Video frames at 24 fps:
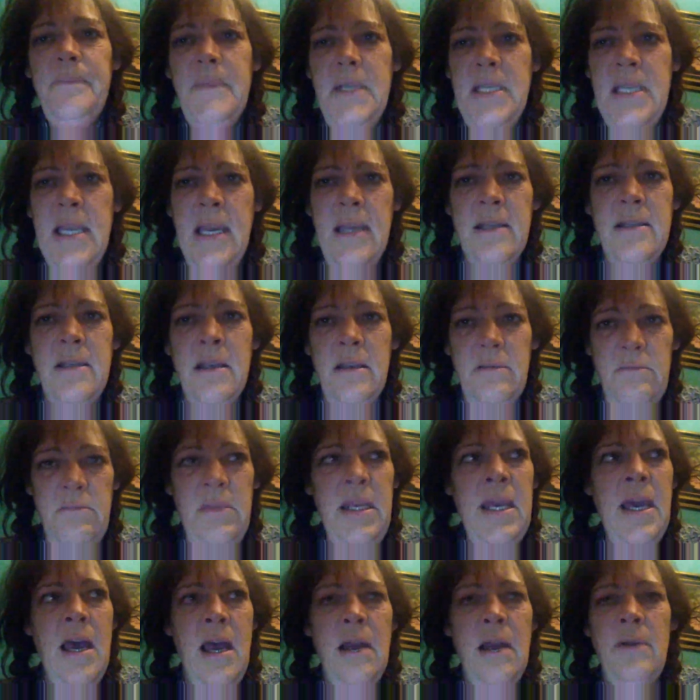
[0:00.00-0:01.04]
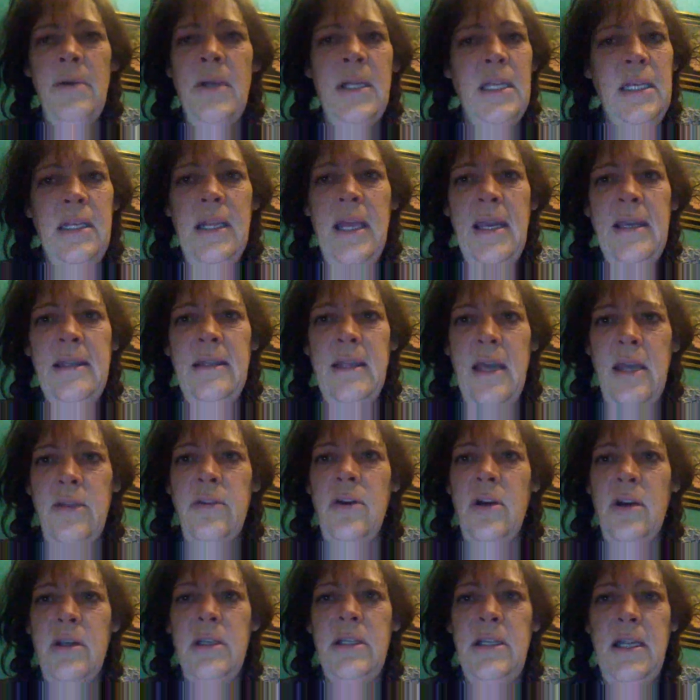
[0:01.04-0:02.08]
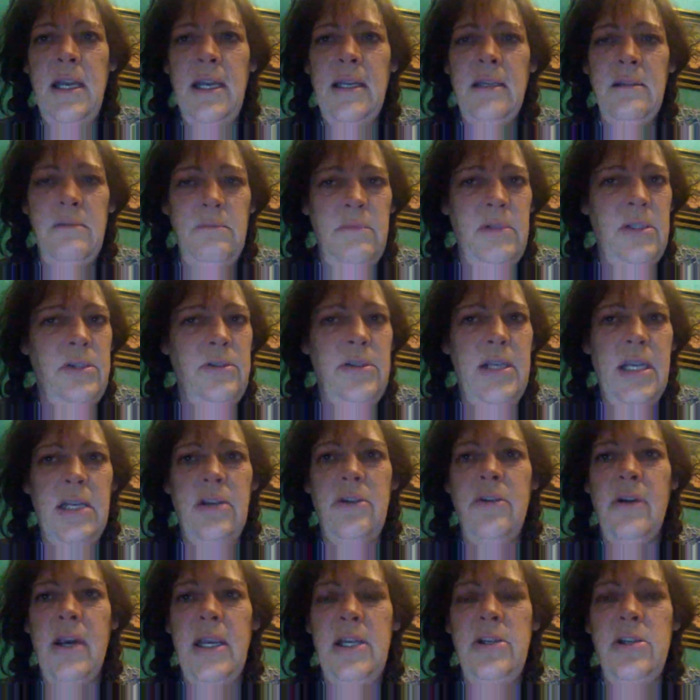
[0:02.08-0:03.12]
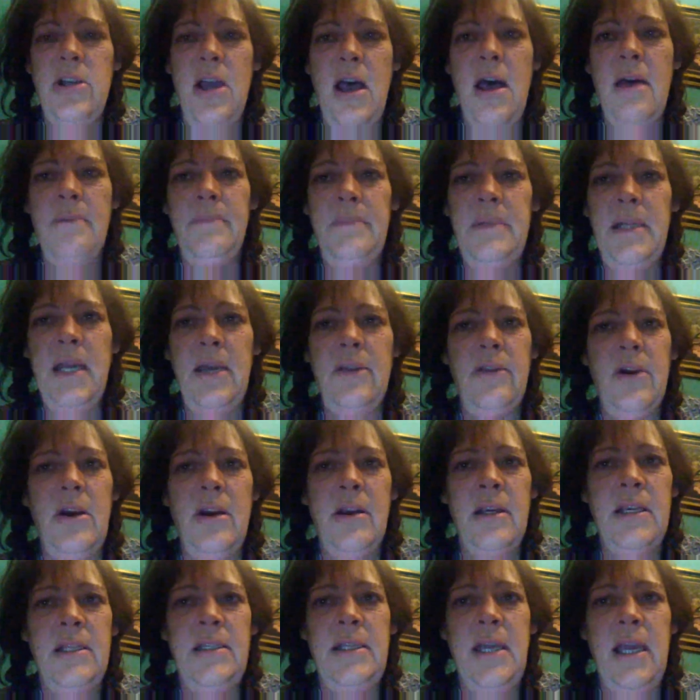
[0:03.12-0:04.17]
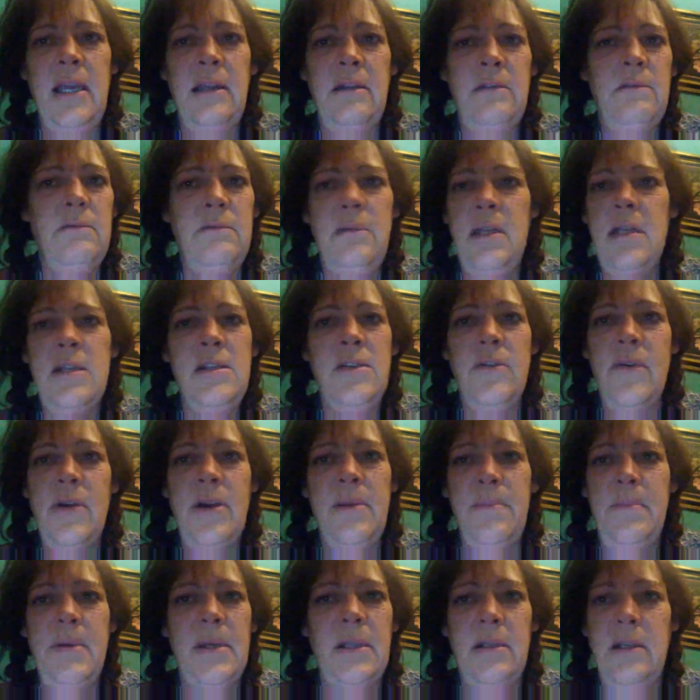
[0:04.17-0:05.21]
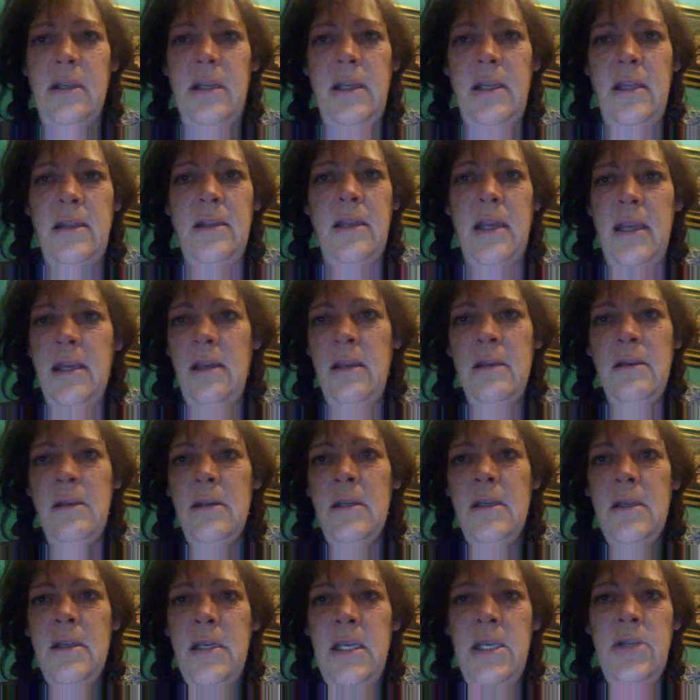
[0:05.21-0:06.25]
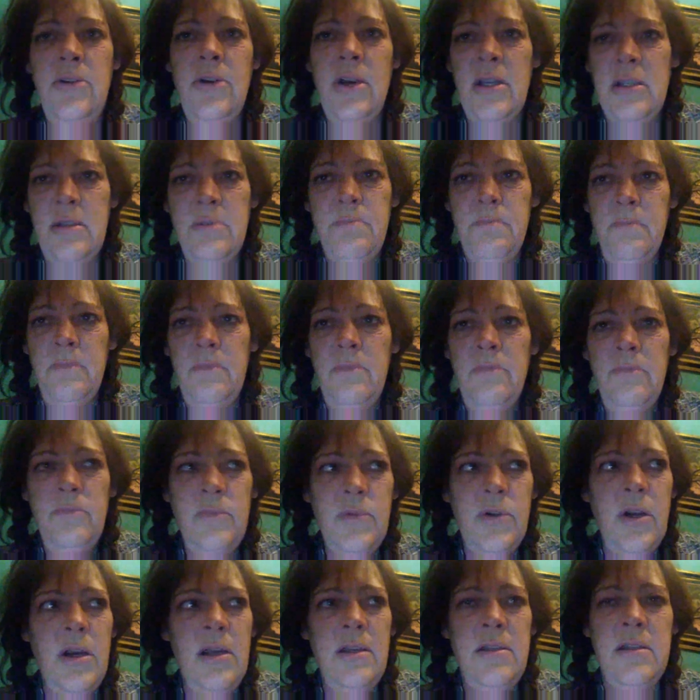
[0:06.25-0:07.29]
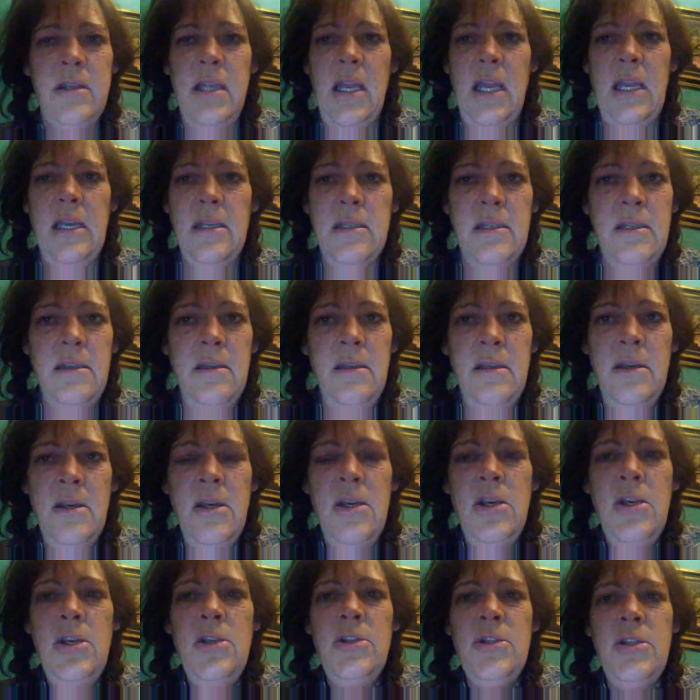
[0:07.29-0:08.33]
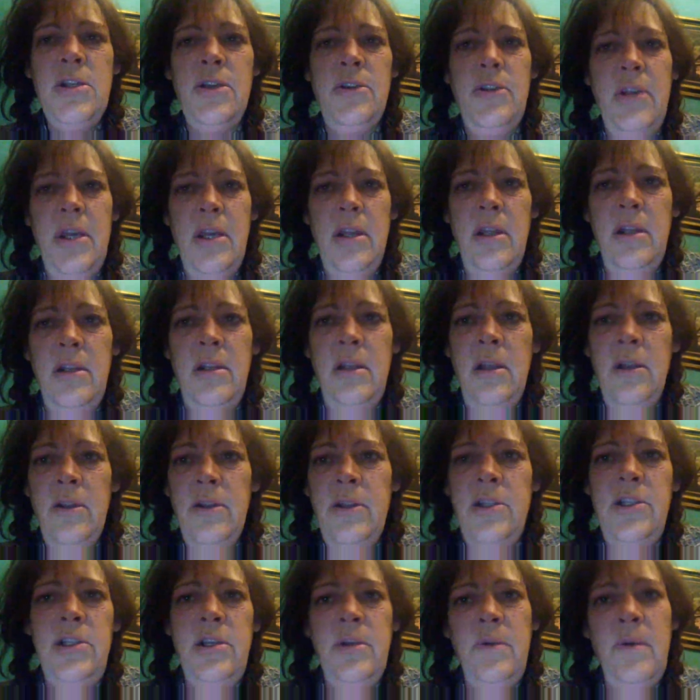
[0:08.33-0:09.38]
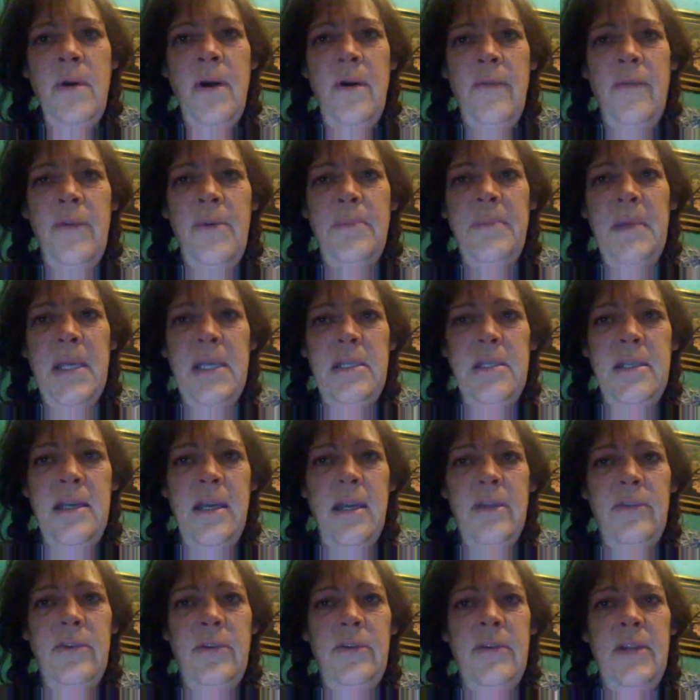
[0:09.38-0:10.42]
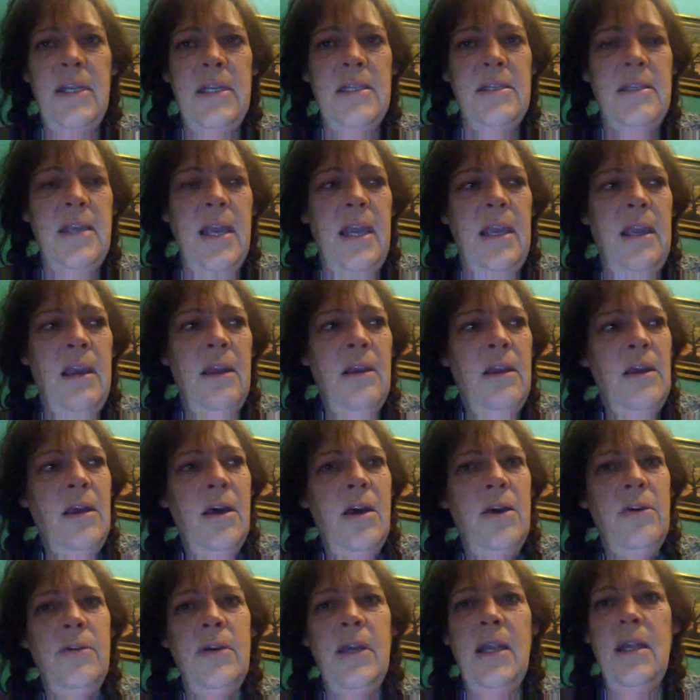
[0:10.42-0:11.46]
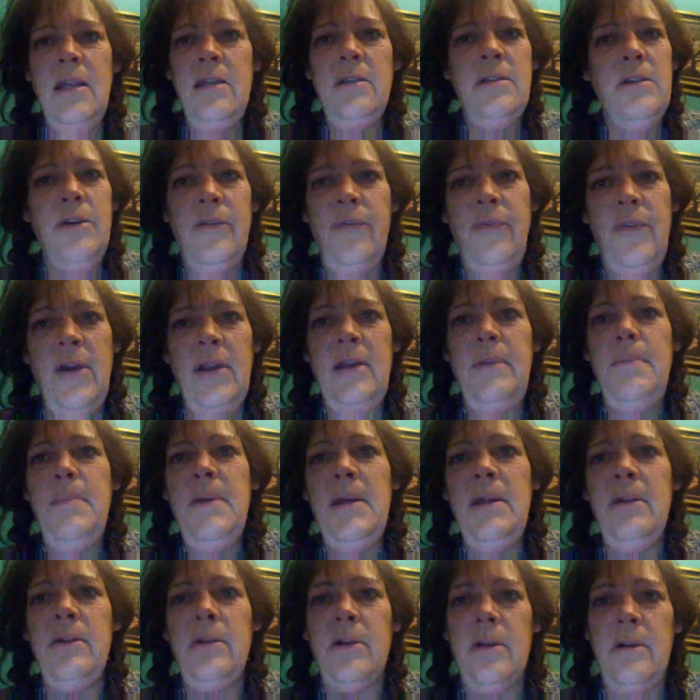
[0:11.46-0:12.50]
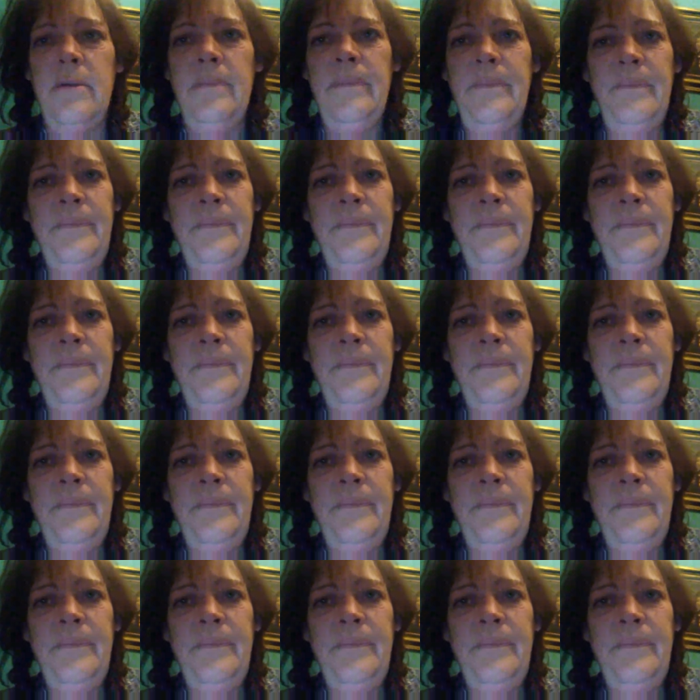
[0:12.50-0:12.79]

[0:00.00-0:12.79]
says, Yeah, I really like that. The architect, you did a great job. Now, the architect doesn't know how to build anything, he draws, draws things. So then the two of them get together and they say, Okay, let's go find a builder